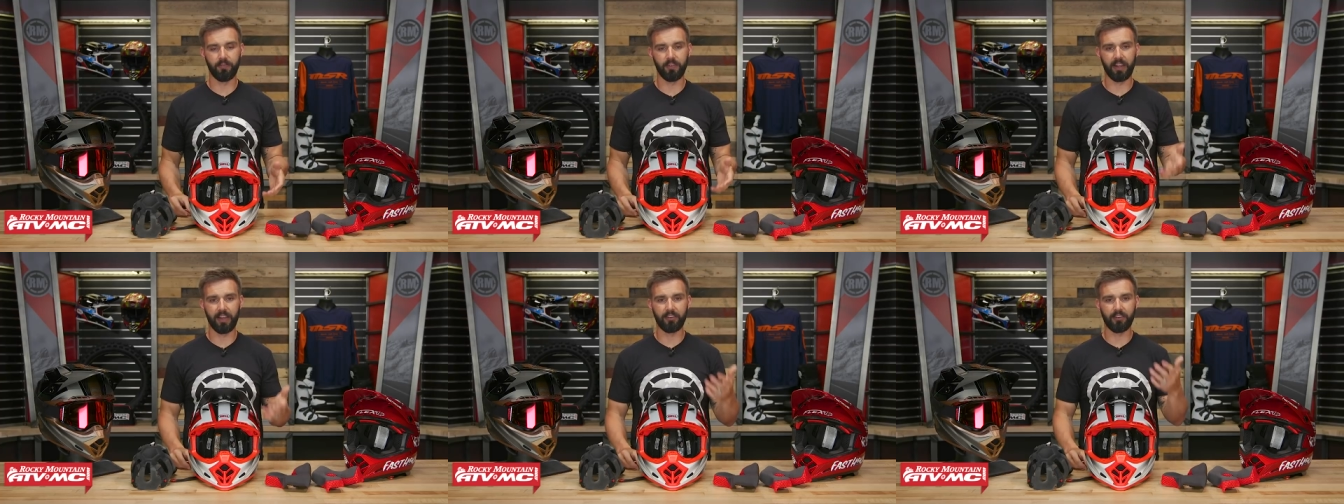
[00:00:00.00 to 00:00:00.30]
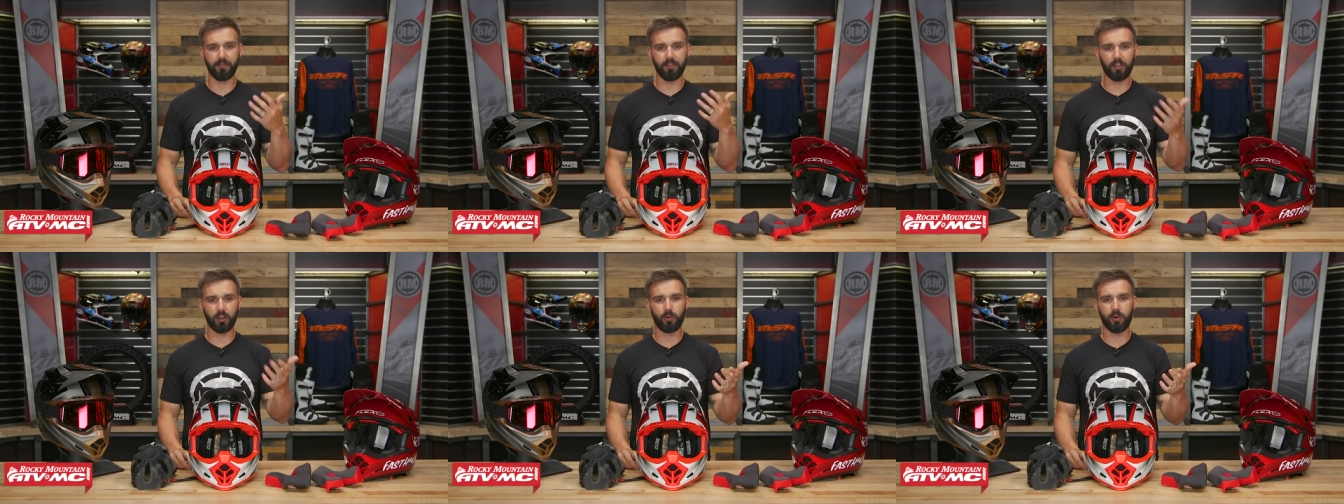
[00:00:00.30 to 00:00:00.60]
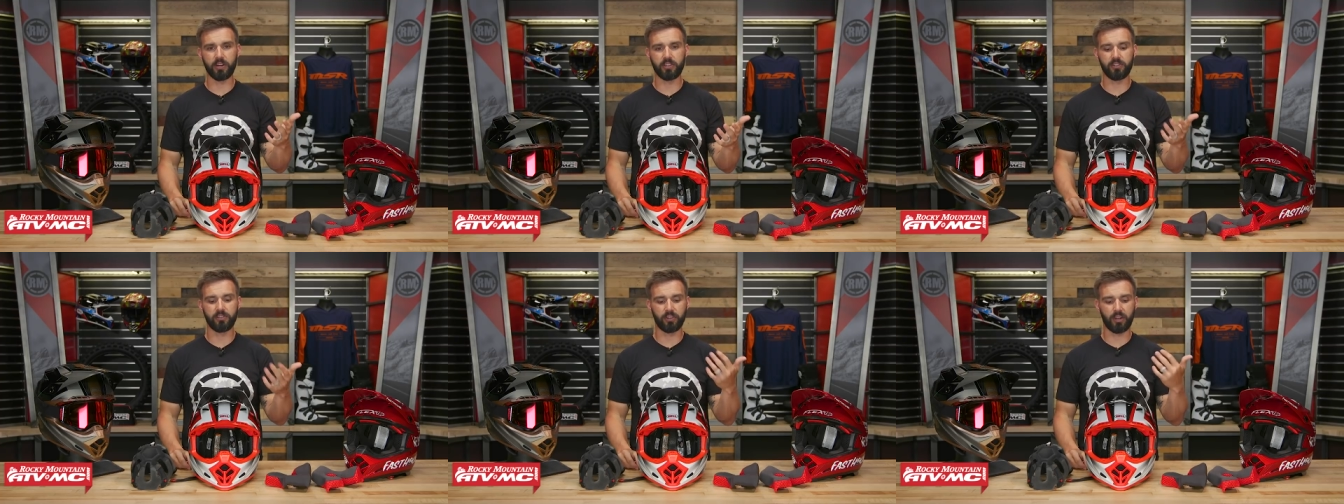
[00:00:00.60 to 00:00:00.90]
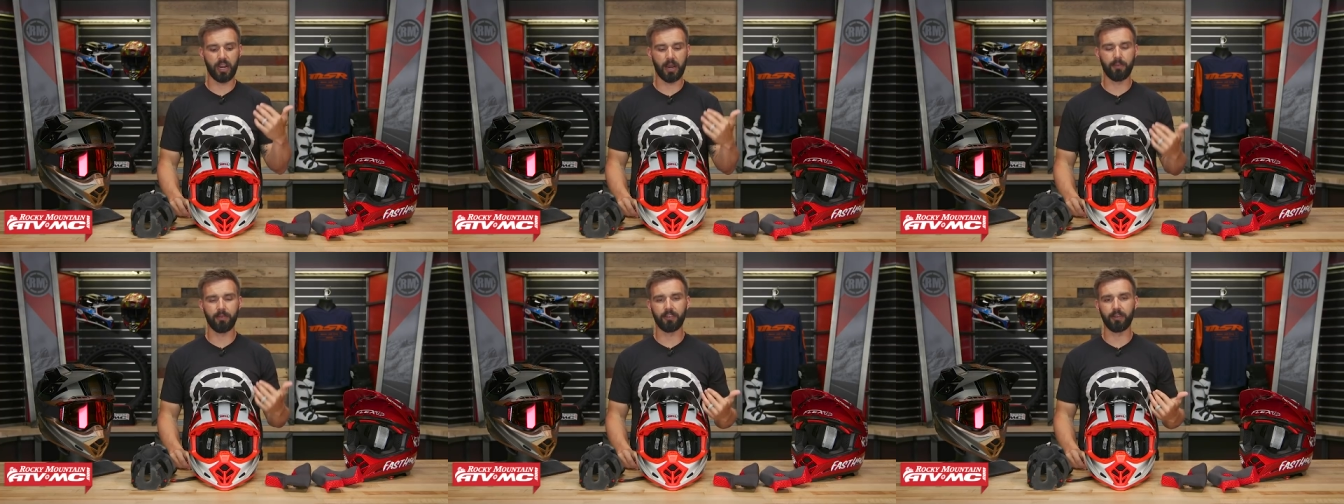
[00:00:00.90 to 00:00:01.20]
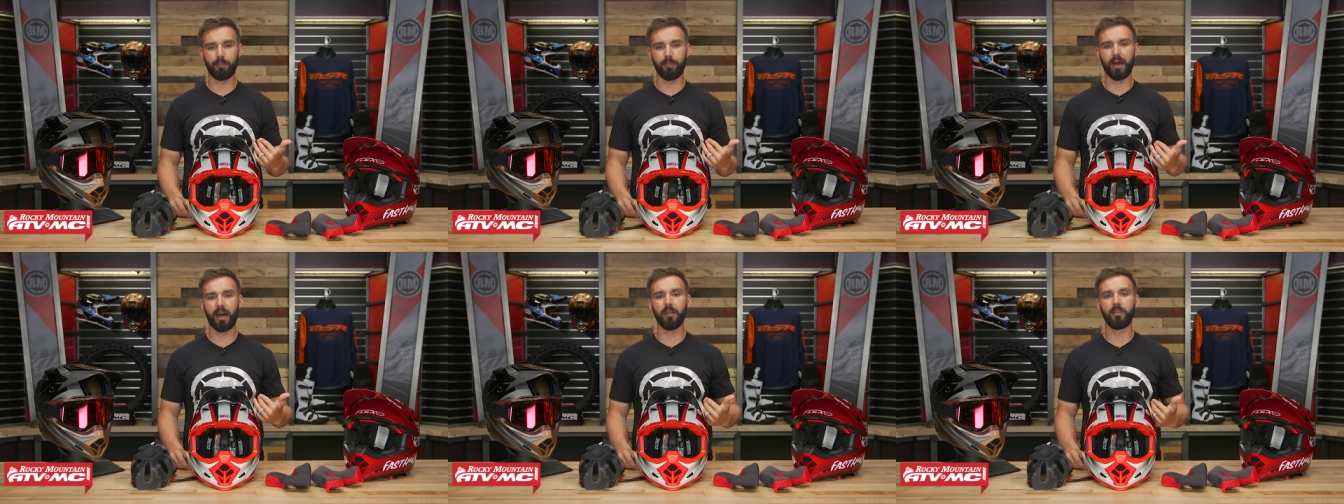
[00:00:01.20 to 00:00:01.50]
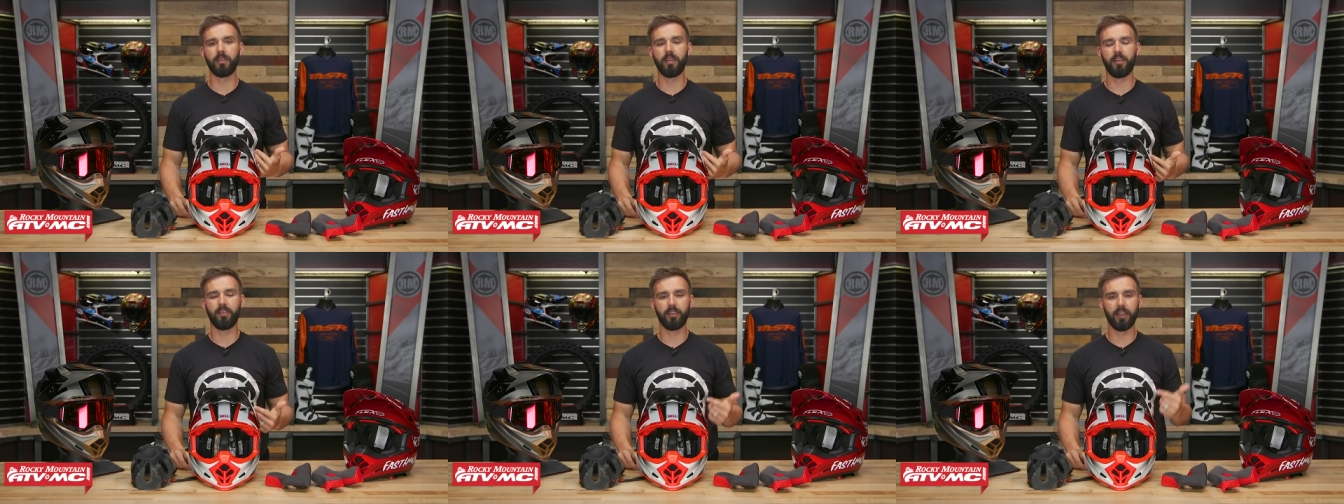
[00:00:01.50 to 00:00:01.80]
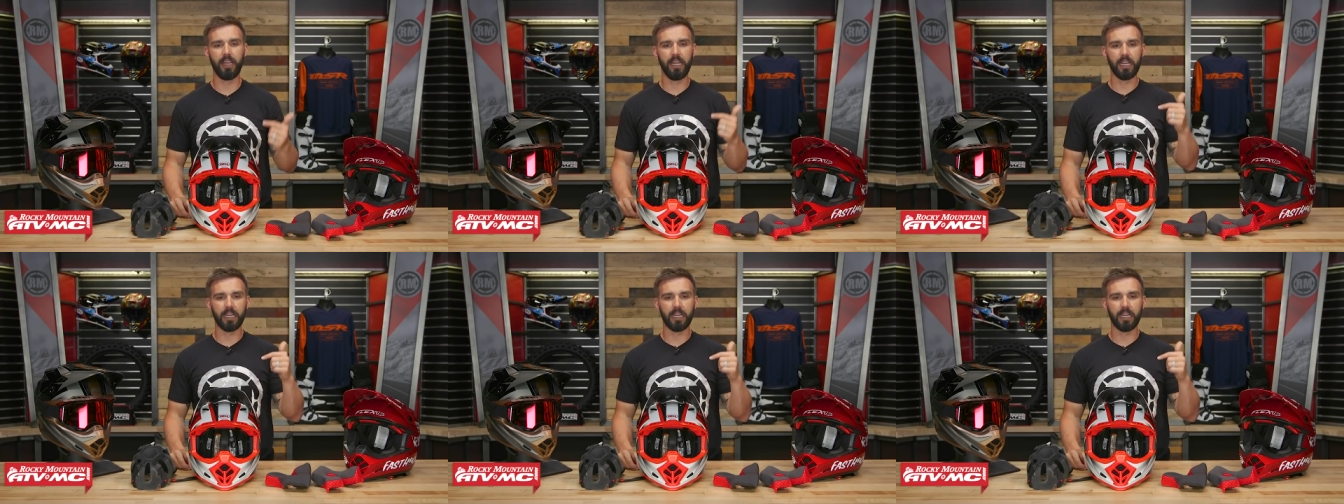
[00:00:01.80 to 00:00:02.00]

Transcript: If you guys have any other questions or comments about this,